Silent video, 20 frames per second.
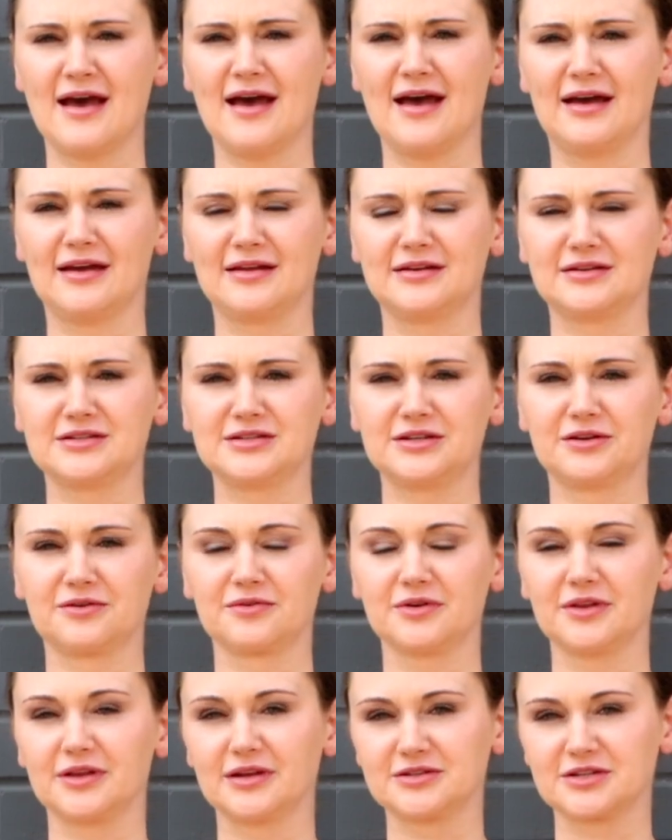and you know,
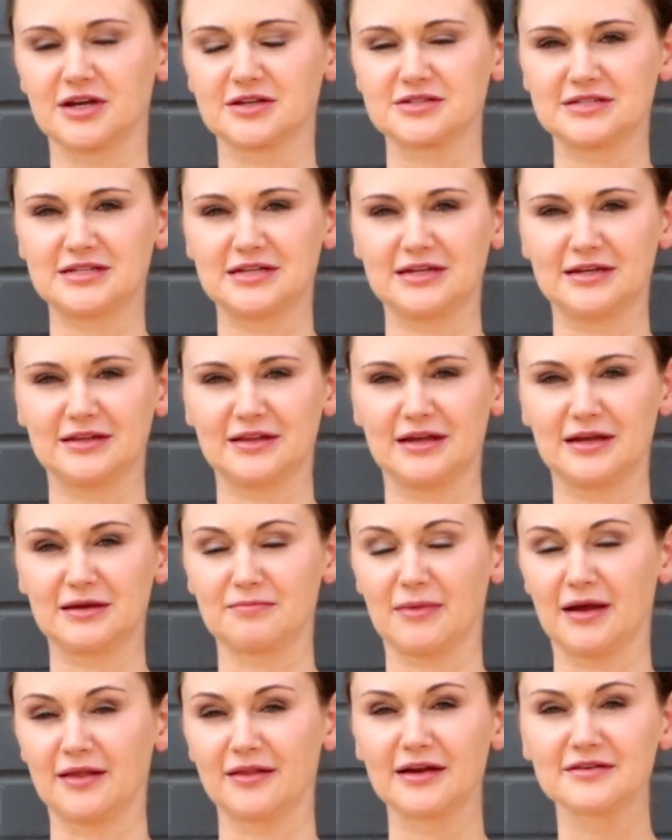really adjusting like
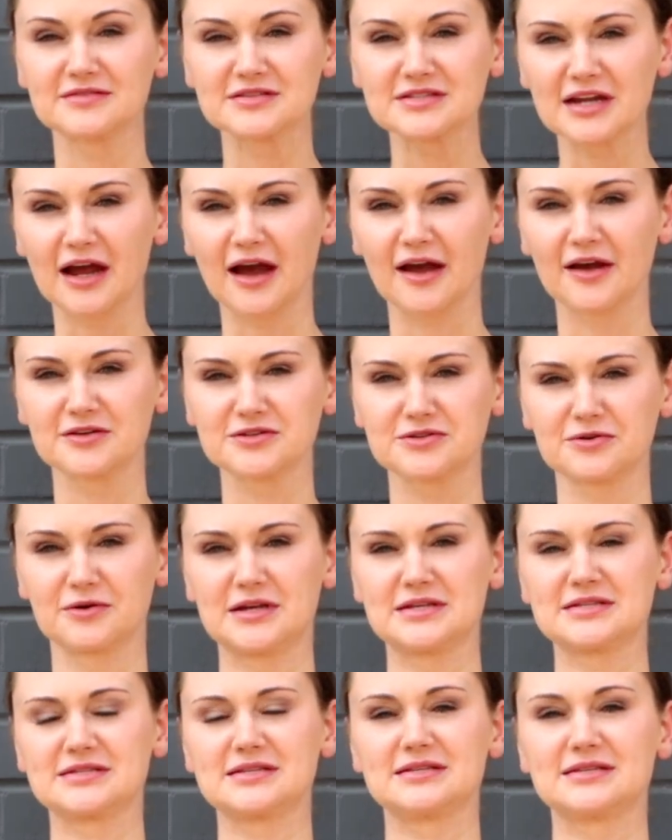my lifestyle
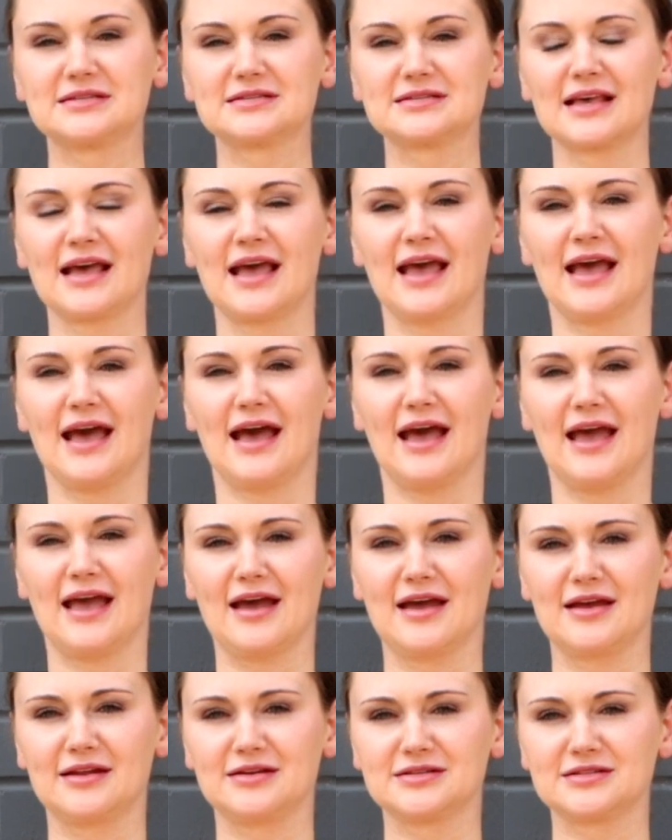choices.
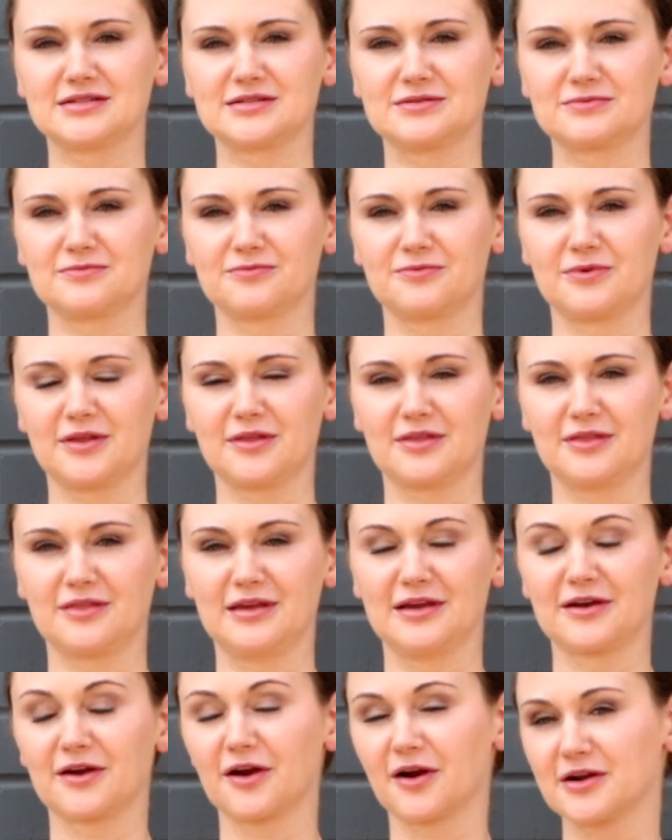And with
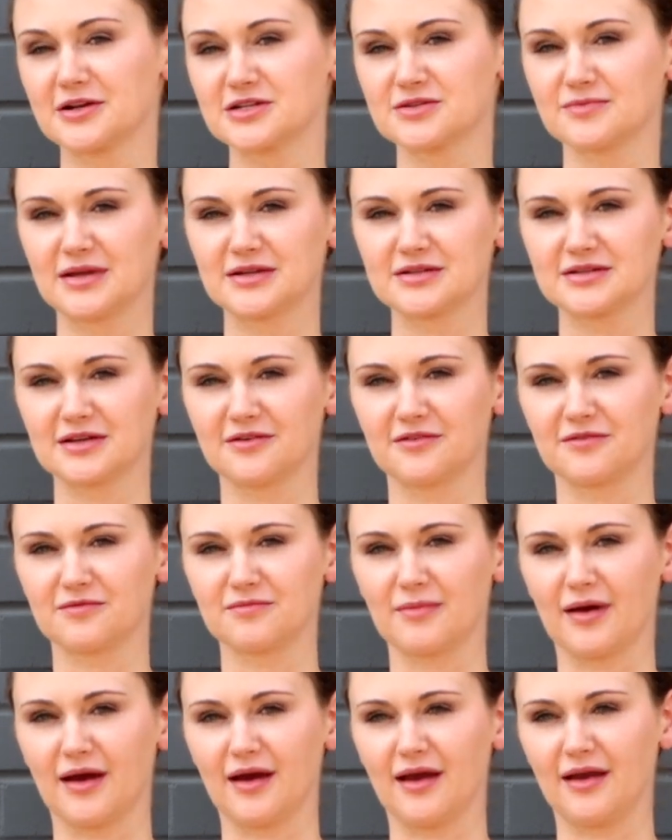the encouragement
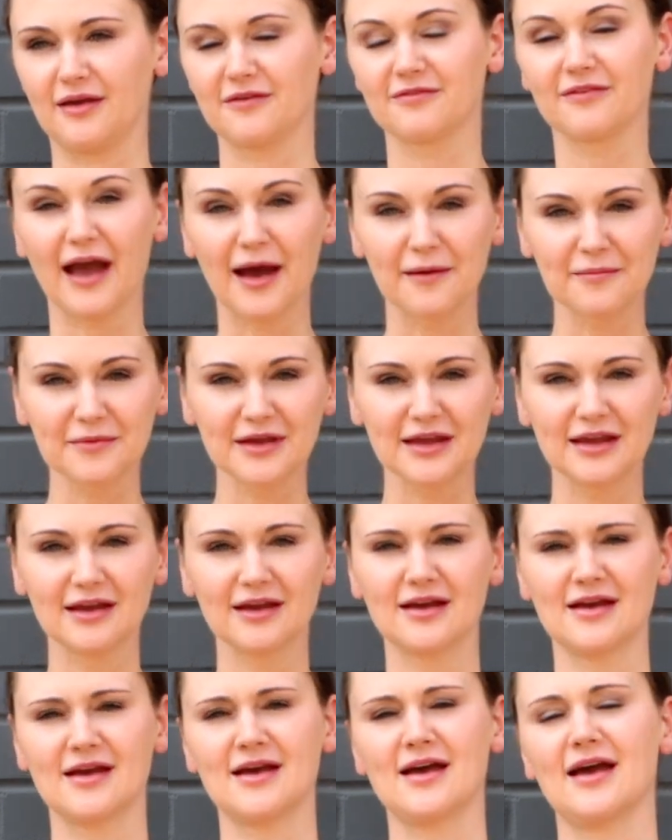of my
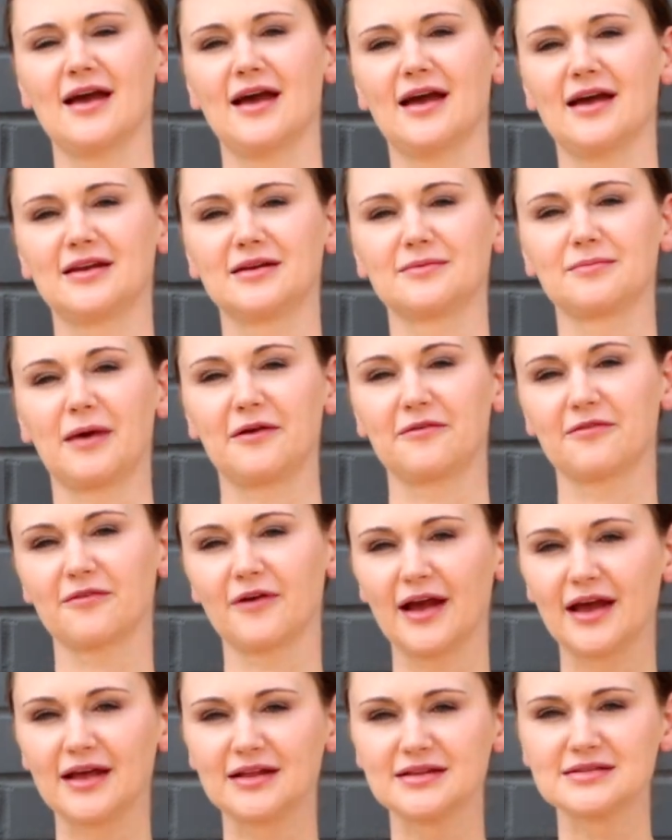family and my
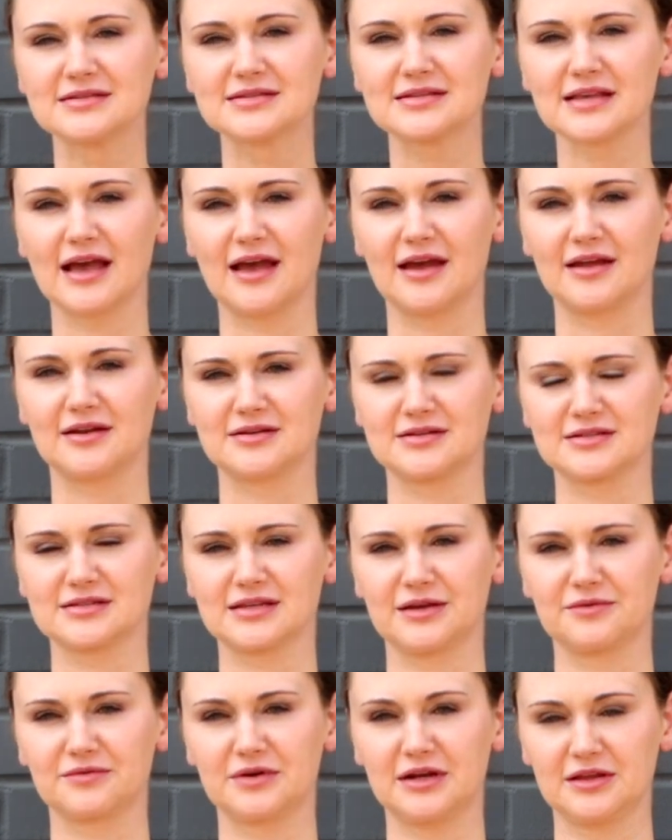friends, and
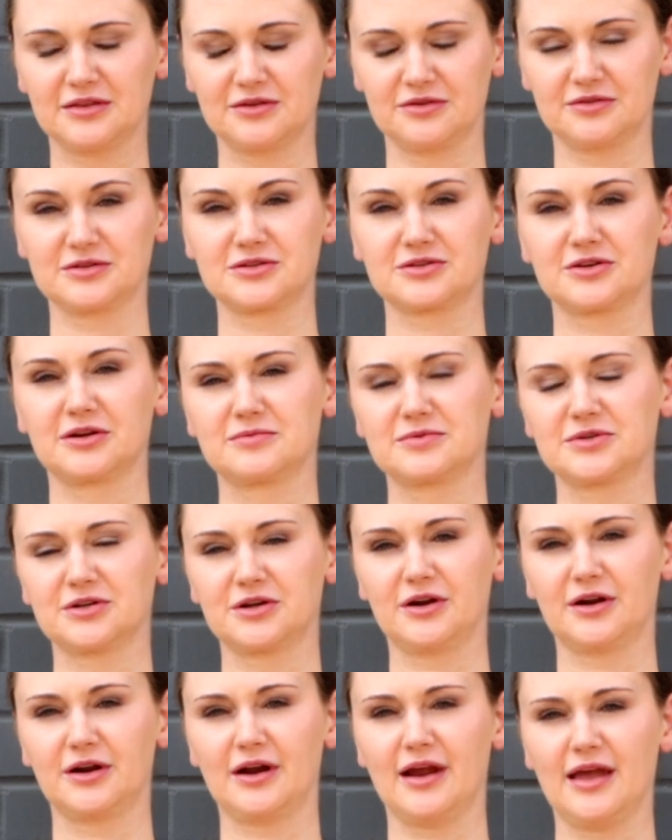like reading through the
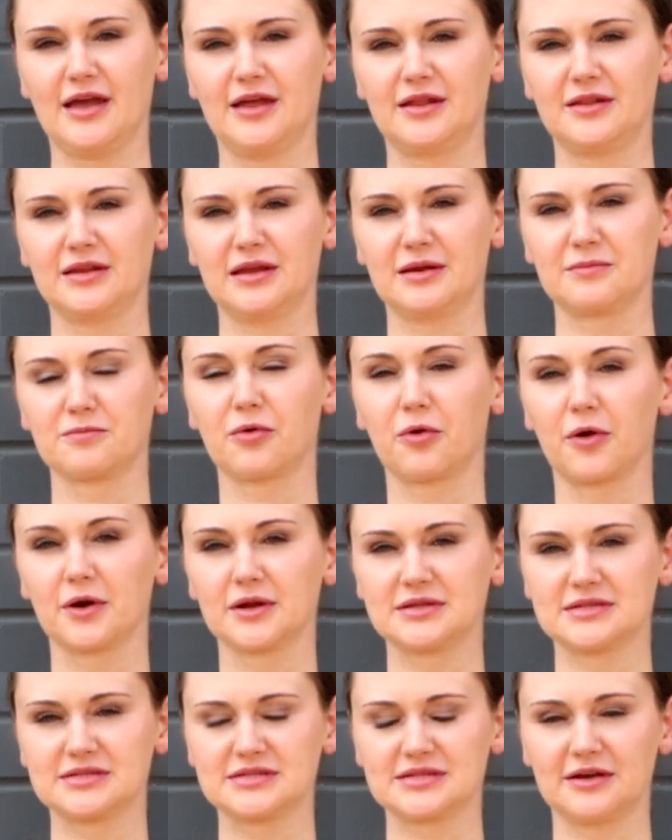Scripture and the
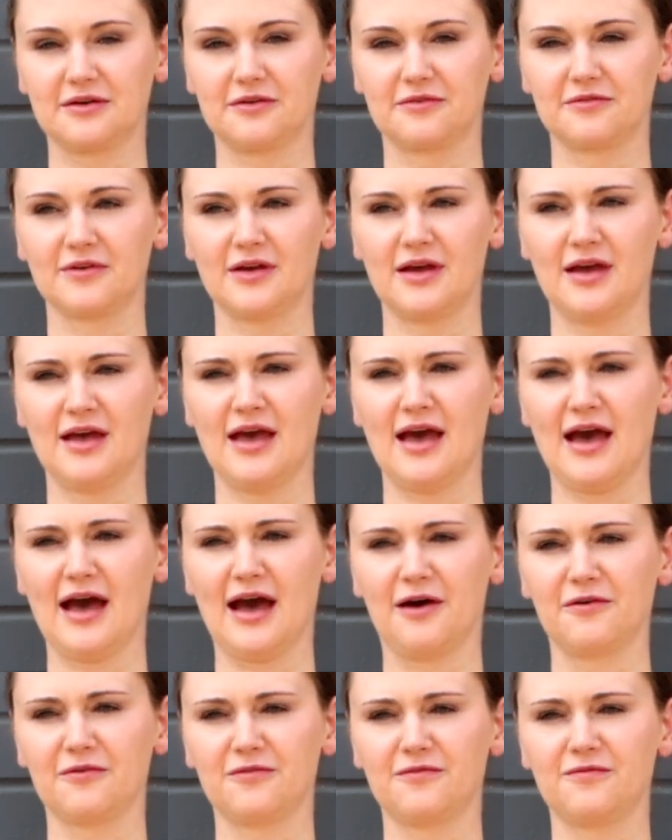importance of
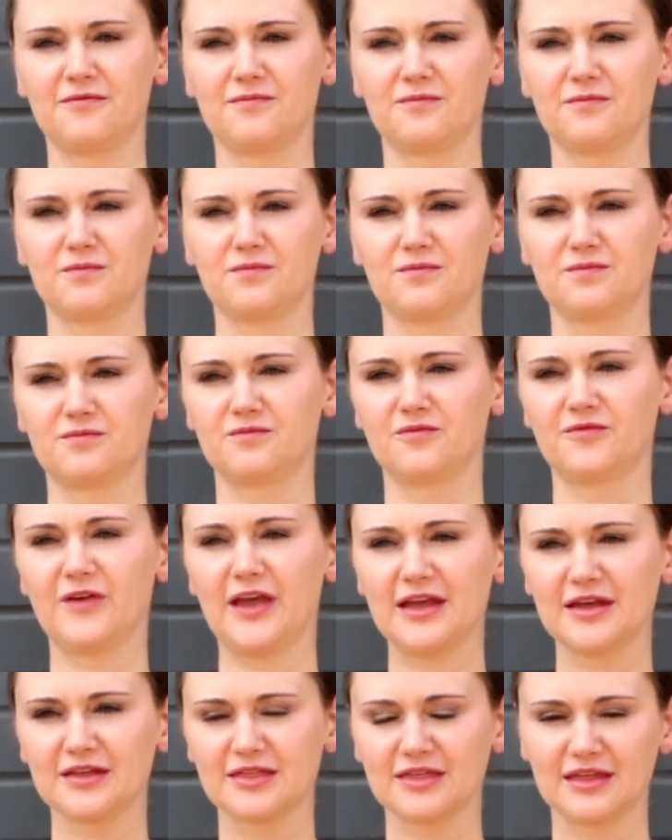how
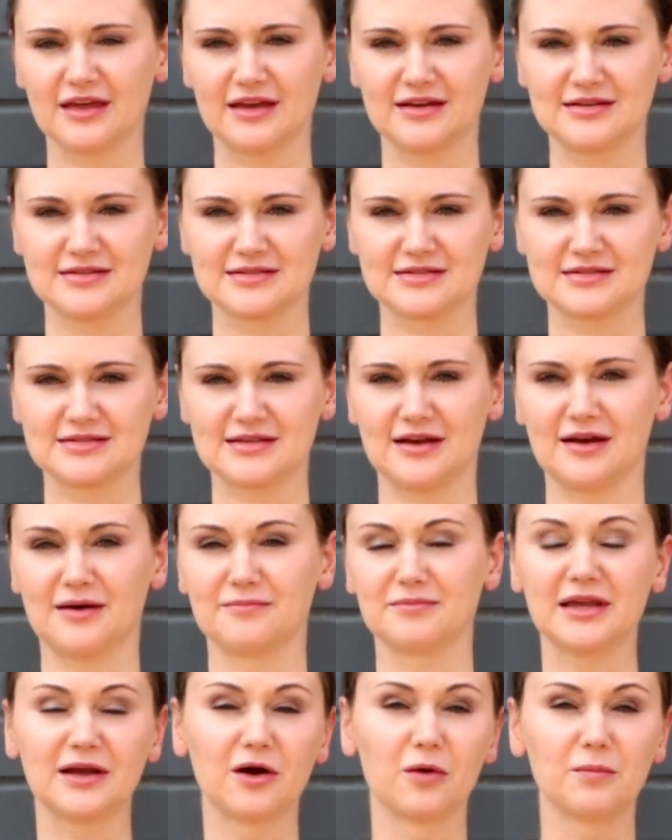faith is um, being